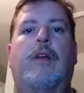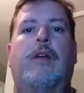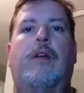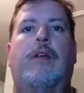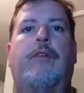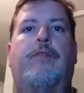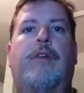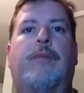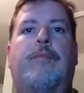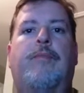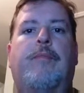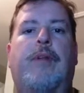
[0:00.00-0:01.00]
Good evening.
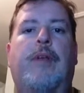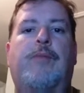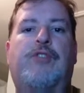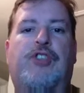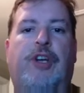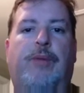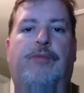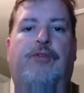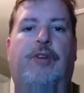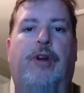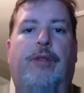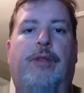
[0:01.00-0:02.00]
My name is James
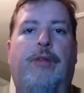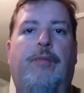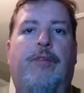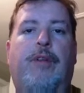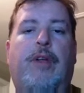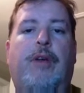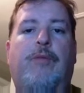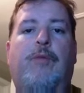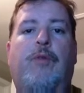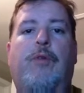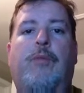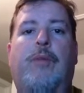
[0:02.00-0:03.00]
Trantham. Tonight
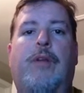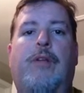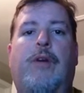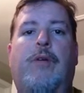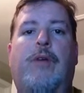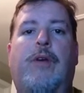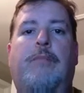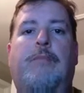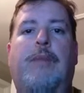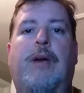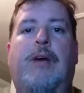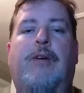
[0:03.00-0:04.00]
we're going to be talking
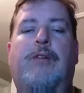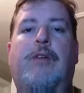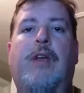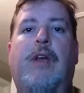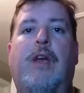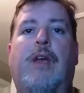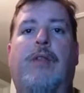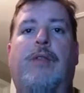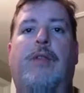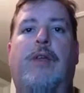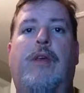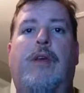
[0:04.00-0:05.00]
about
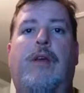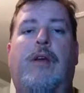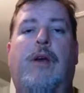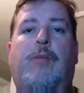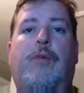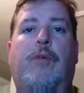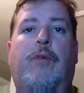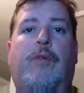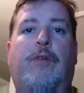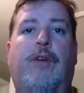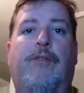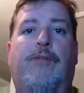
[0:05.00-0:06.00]
the
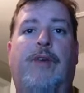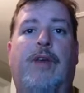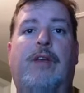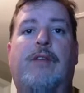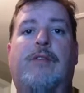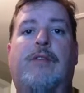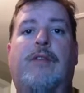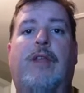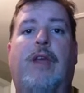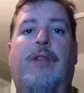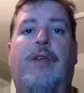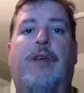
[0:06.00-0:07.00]
couple events
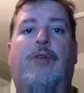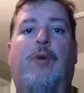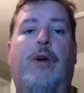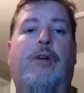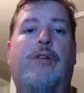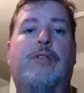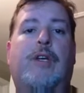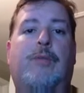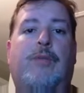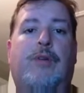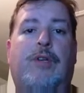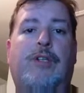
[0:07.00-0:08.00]
that the Quakers had
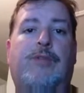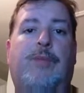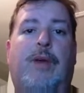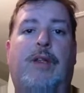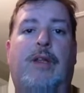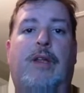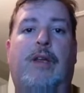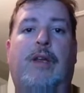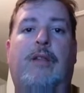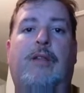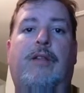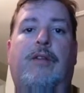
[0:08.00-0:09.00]
participated
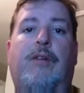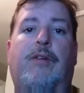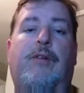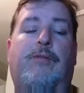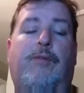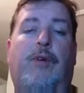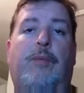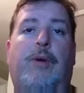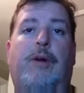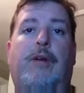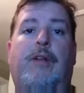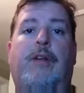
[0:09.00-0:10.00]
in for
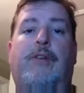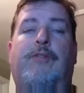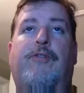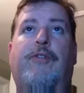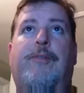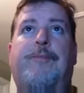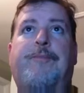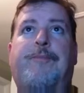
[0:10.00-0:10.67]
American history.